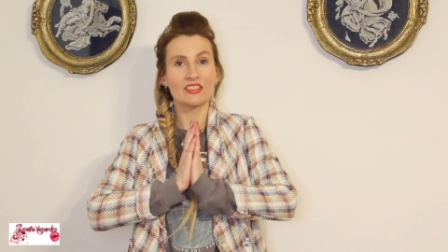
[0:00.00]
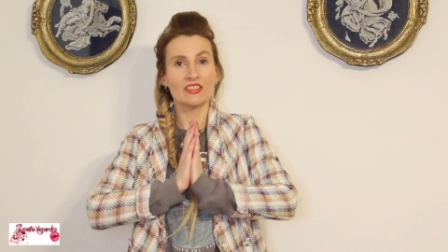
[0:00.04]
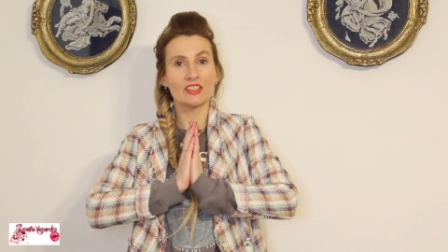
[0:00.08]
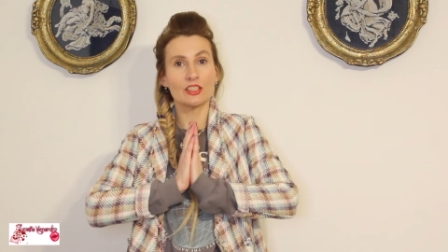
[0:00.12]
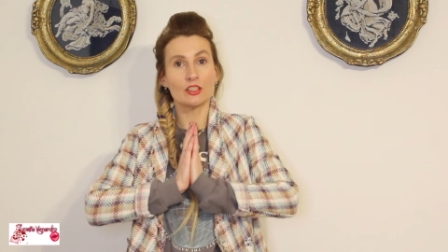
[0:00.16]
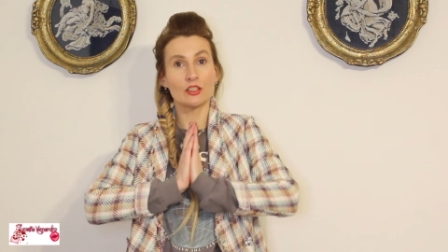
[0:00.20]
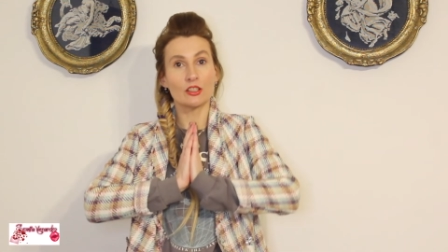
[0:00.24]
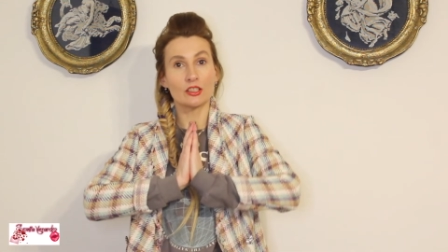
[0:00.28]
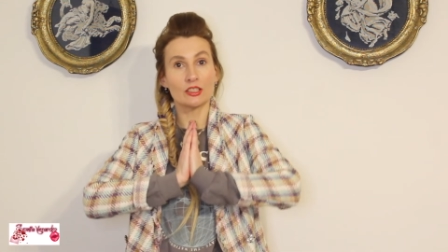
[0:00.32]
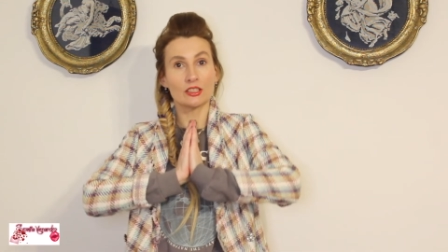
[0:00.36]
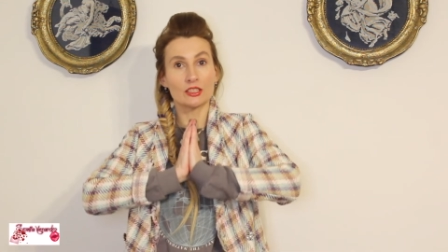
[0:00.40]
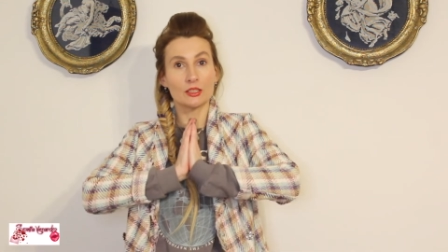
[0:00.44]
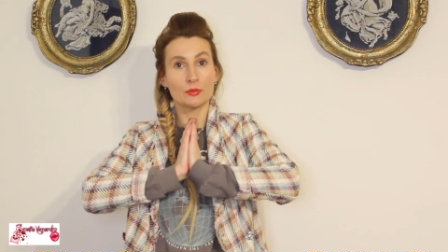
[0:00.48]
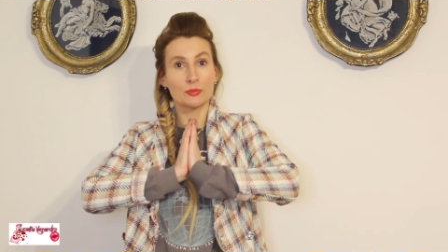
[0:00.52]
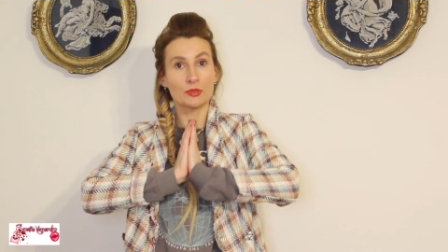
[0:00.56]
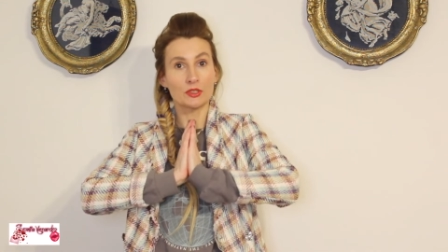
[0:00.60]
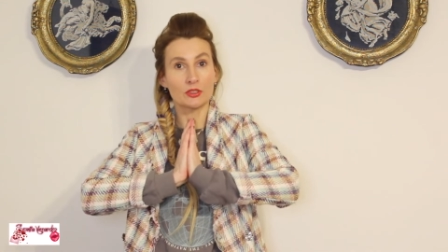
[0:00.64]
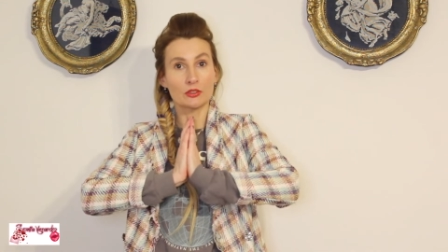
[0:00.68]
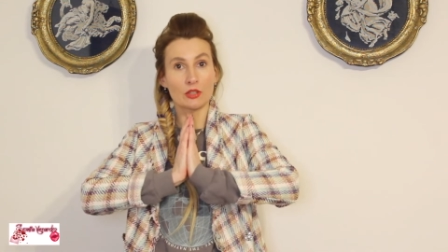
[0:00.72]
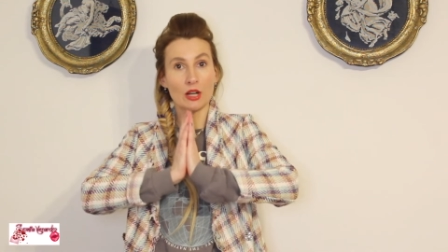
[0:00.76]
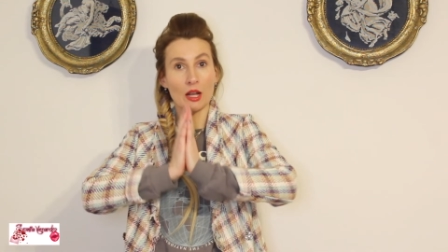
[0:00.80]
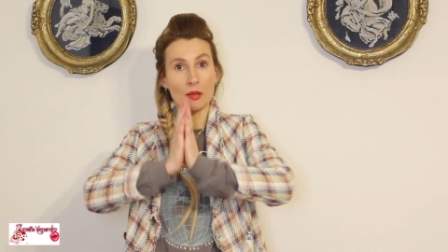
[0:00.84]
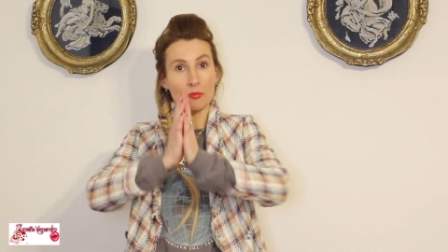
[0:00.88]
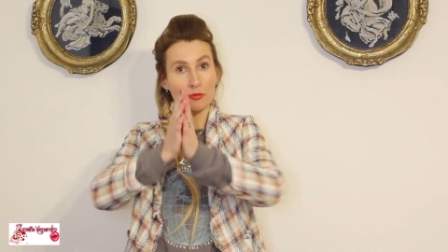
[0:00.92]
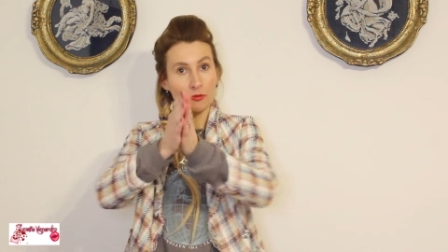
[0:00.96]
video and
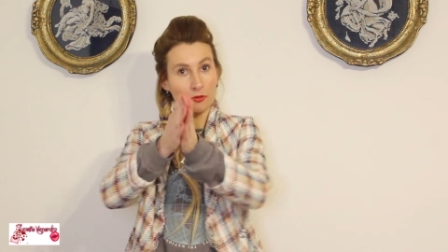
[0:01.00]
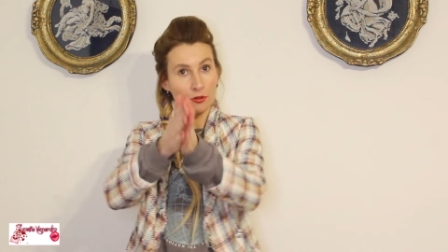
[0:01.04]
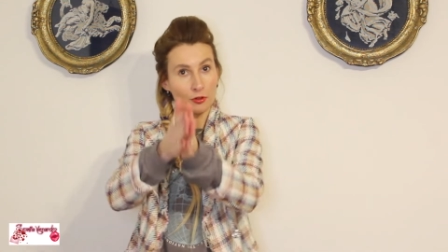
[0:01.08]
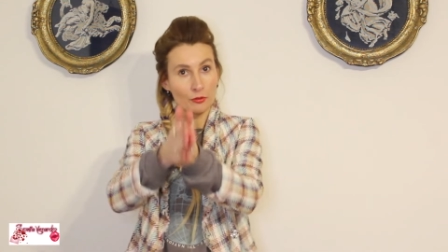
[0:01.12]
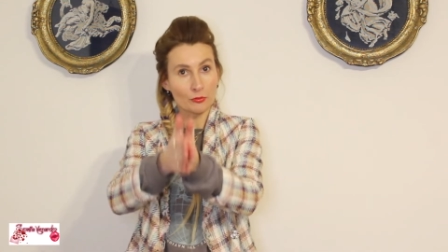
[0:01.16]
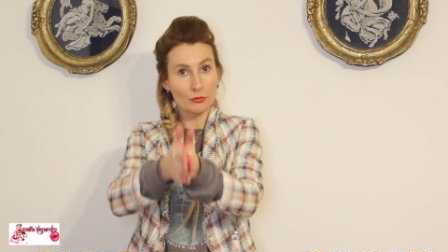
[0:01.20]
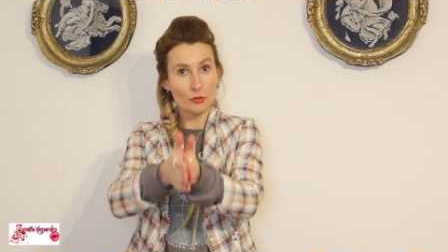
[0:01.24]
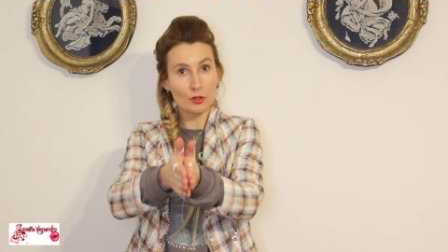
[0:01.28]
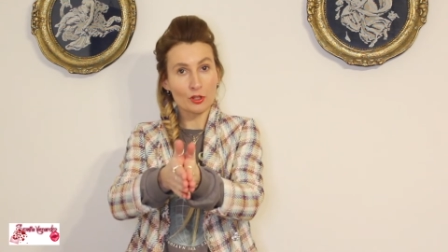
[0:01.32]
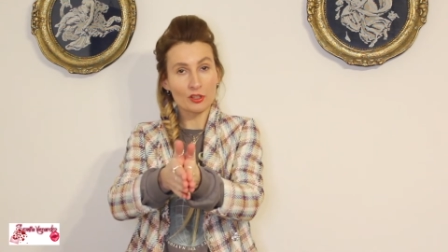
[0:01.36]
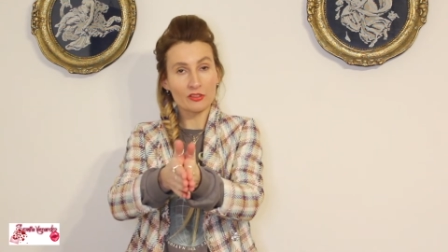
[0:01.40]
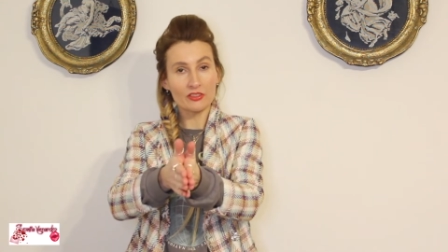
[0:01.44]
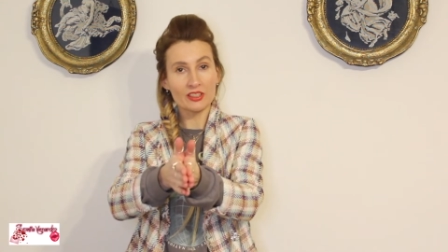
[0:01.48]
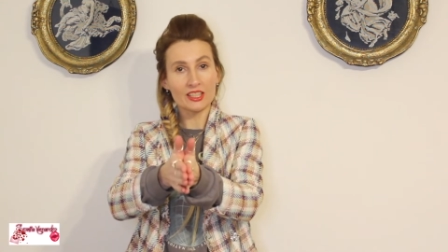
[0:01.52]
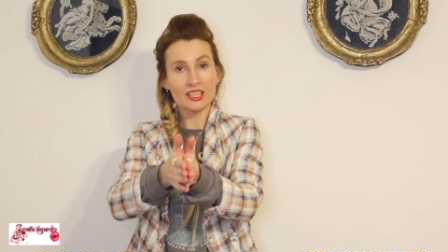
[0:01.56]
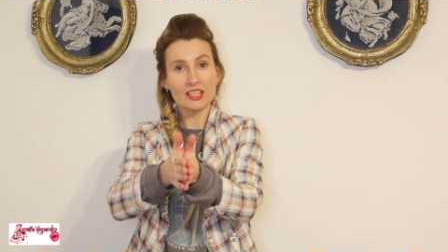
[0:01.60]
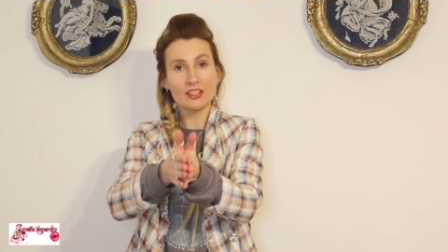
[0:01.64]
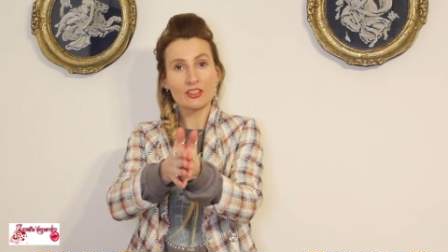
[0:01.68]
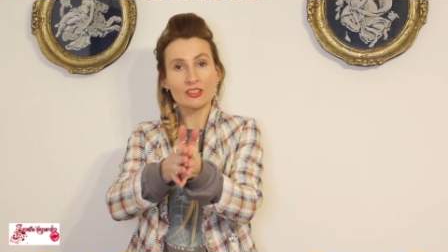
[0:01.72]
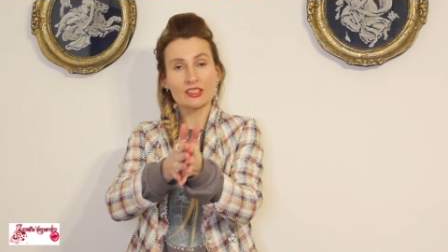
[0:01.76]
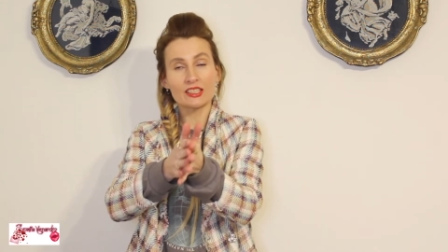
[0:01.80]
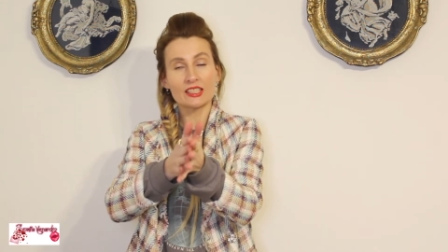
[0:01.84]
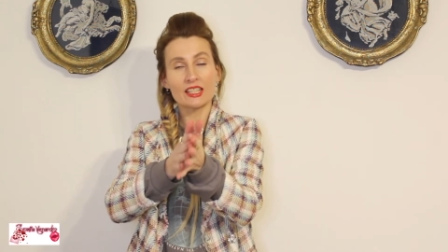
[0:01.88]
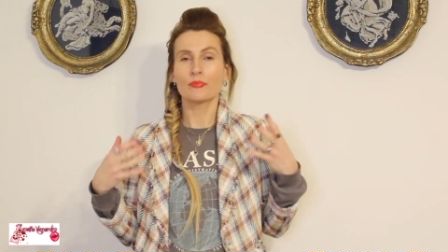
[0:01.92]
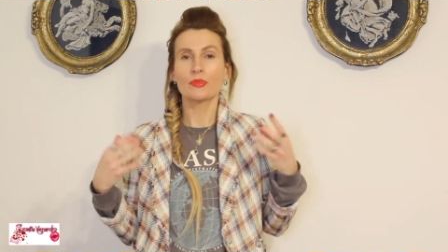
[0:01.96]
subscribe for more
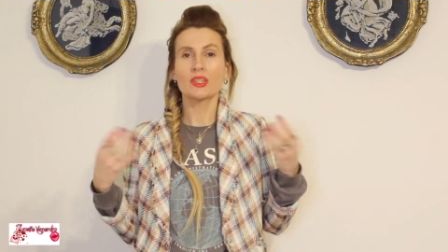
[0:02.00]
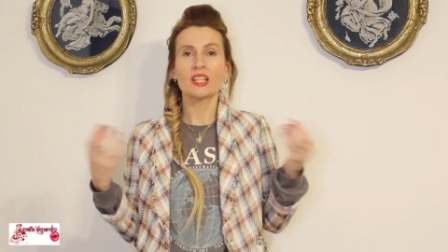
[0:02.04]
videos,